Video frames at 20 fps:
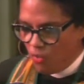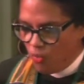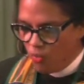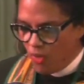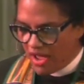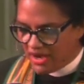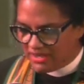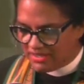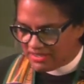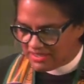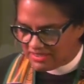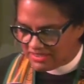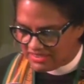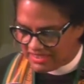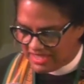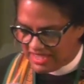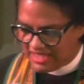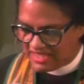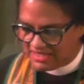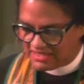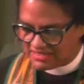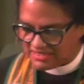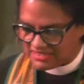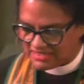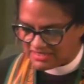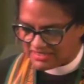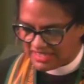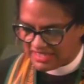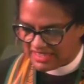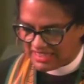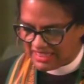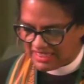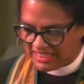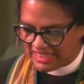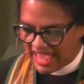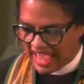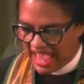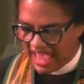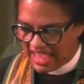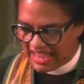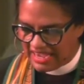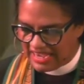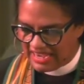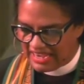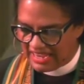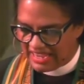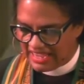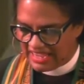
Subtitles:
one of the things that